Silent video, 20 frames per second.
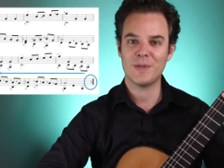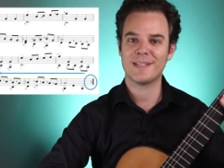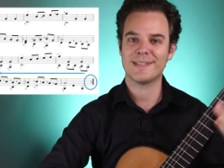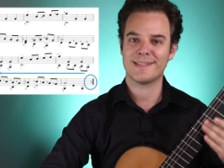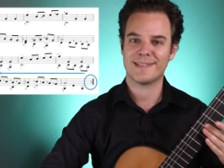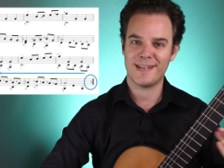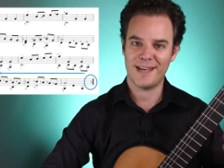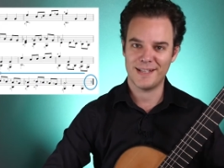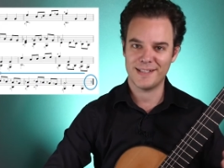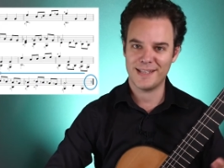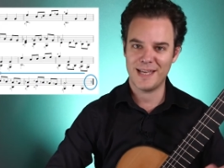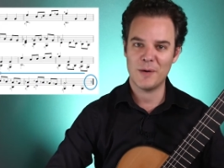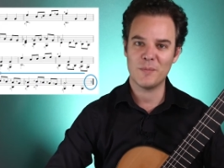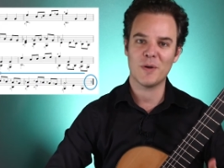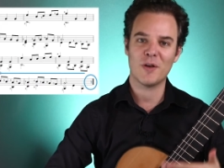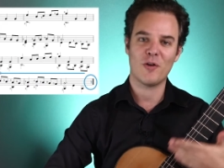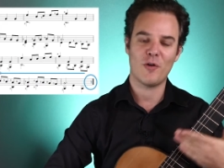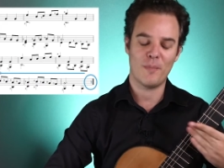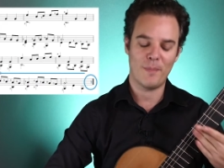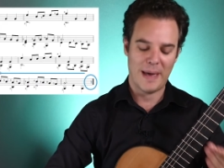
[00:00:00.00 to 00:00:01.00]
we start again.
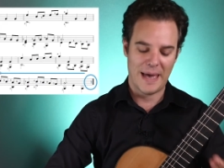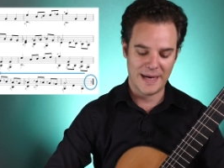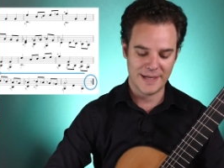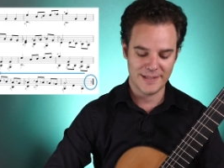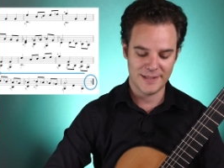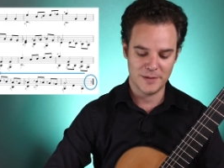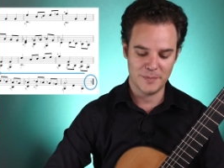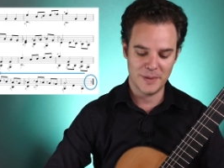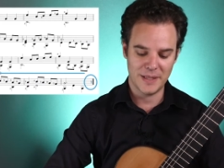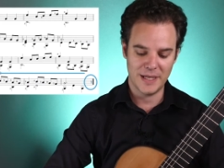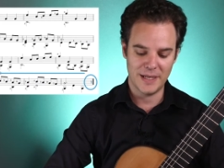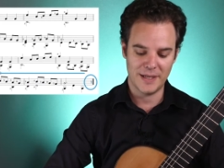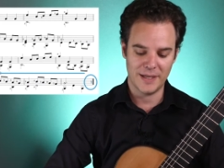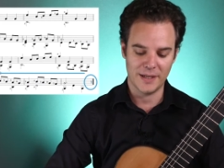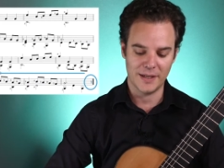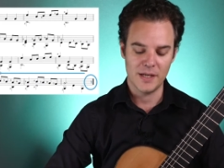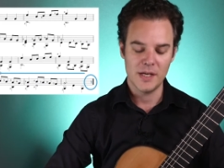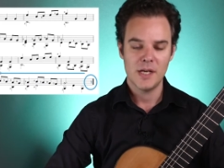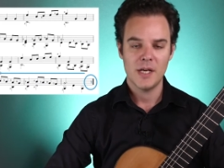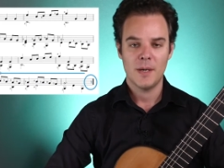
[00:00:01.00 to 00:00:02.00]
We go back to the
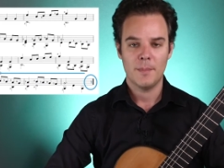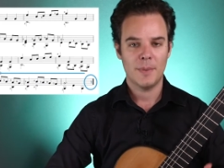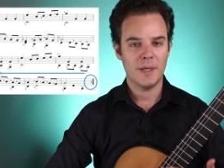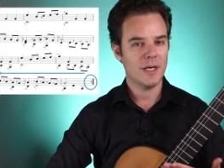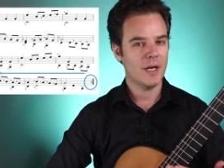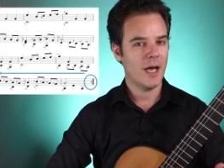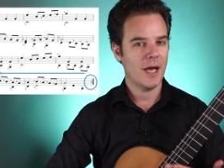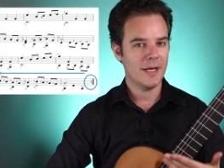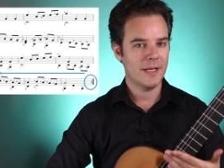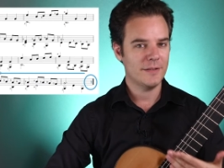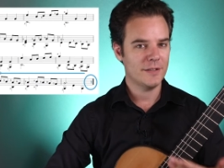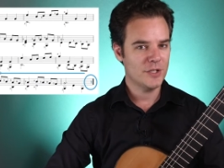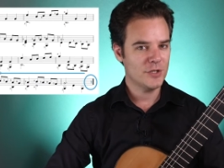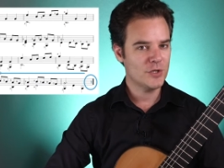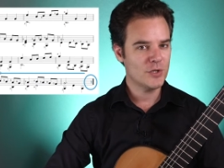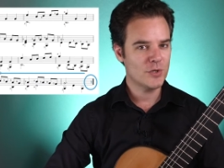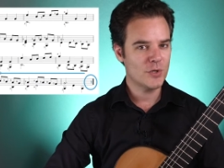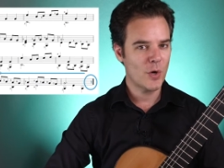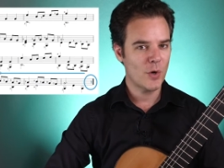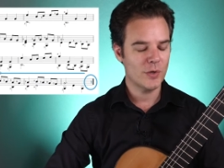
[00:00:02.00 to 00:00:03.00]
beginning. But did
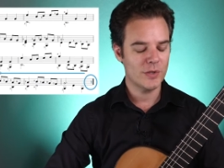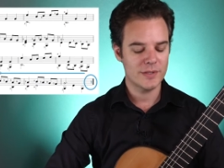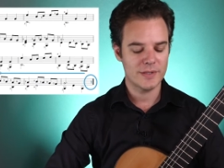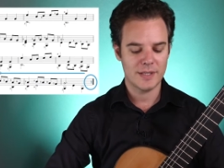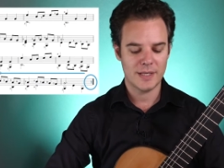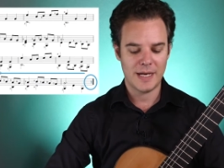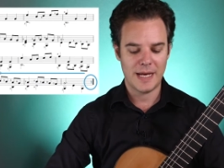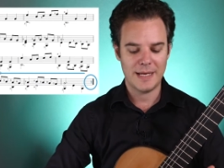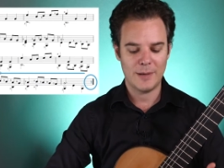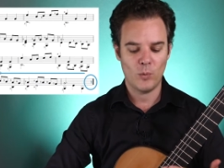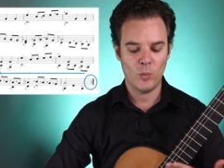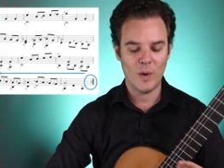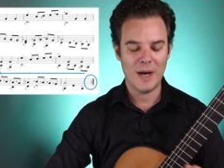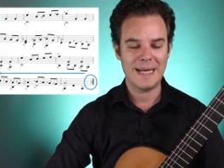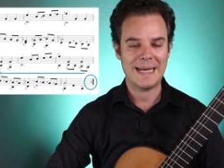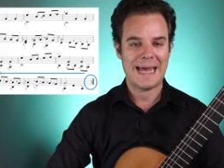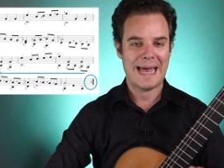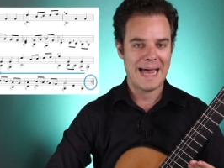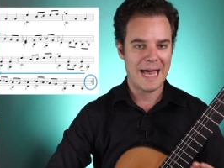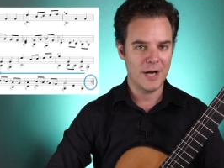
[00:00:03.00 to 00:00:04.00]
you notice that I
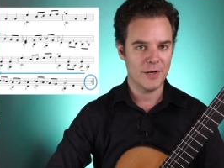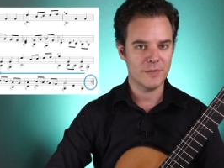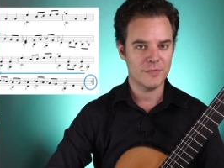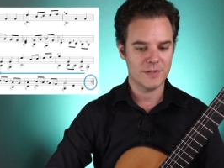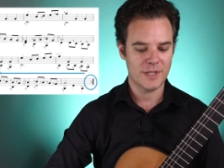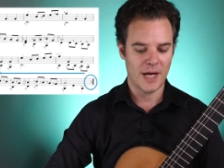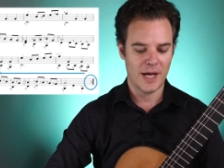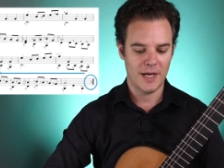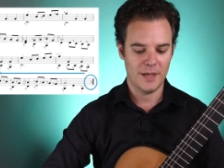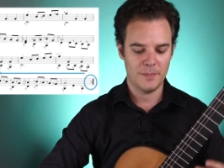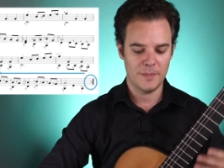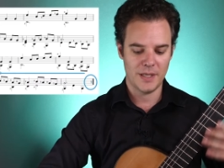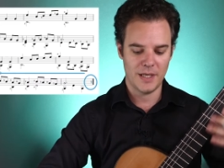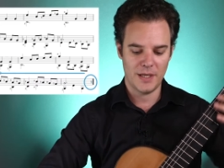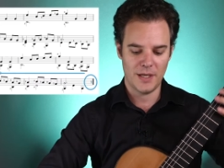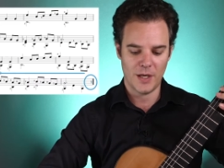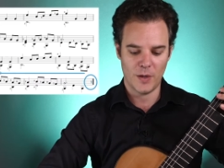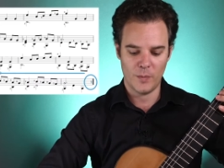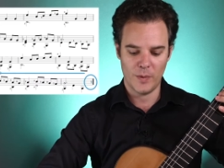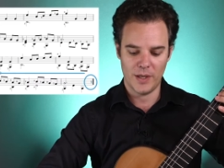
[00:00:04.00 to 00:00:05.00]
went out of time
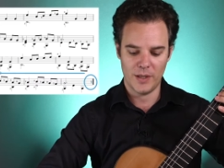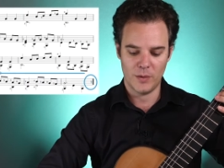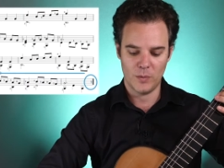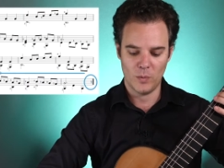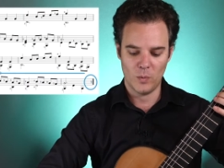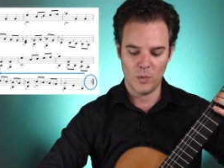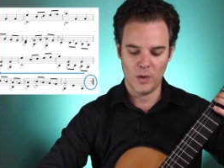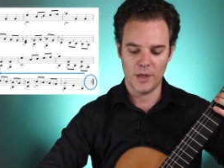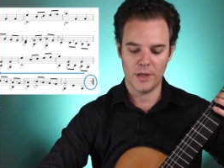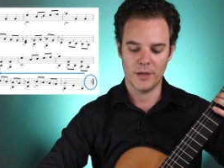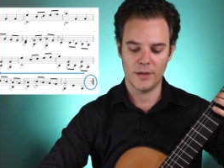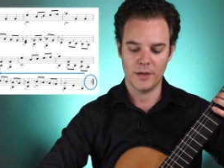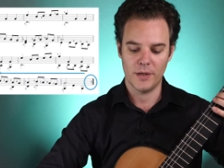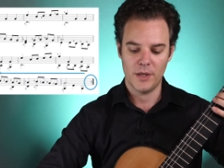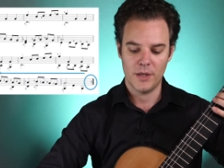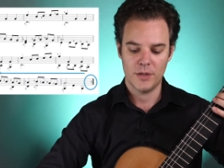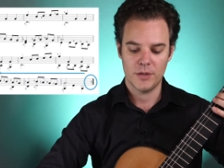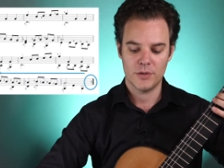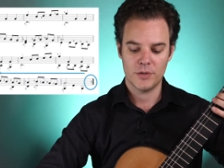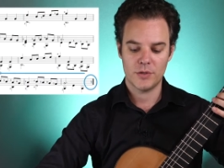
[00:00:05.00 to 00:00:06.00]
then? I went
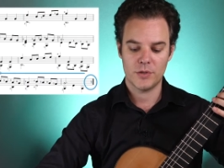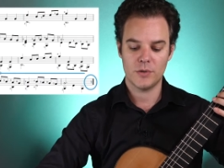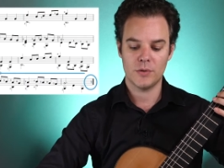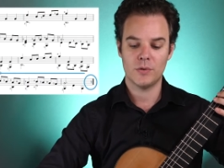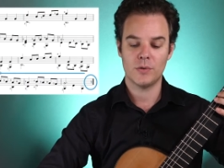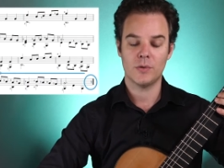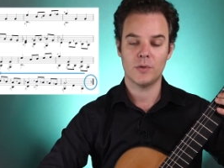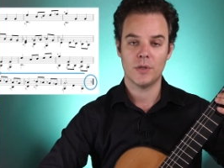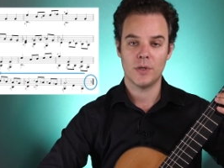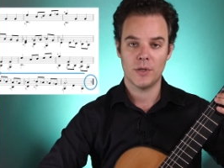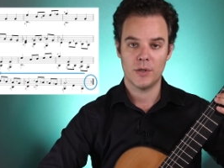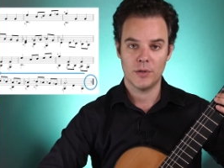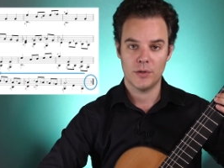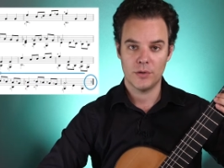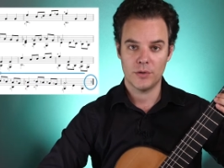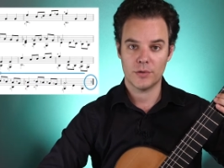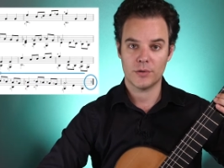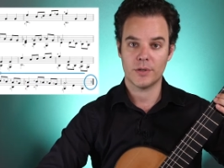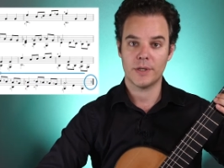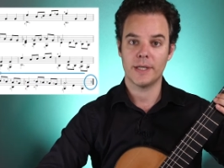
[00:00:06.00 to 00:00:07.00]
one,
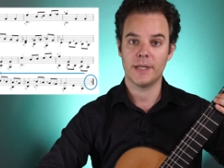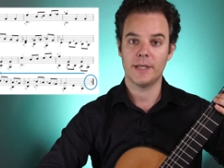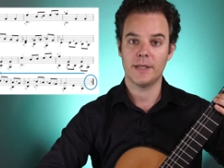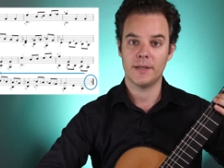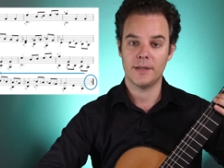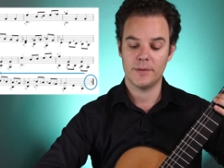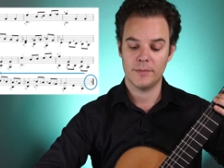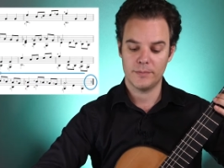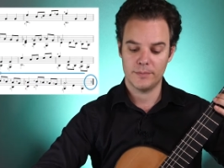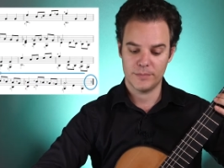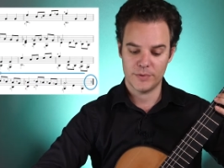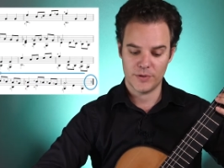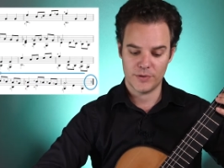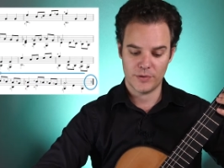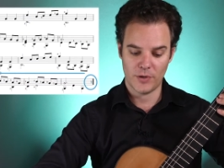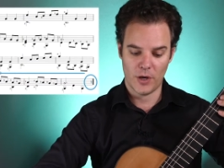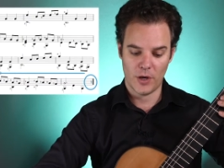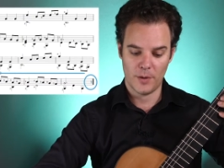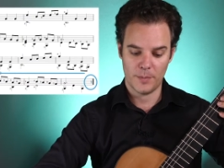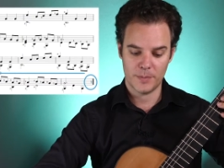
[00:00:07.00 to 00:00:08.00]
two, three,
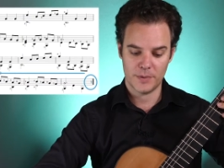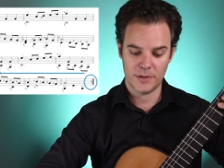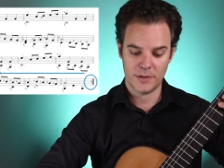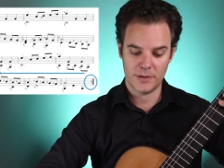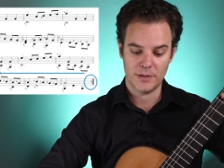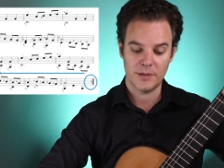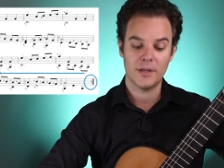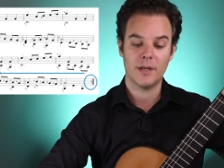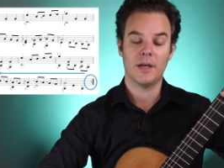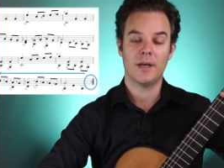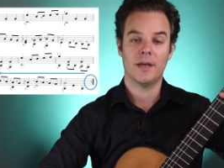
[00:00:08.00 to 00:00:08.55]
stopped,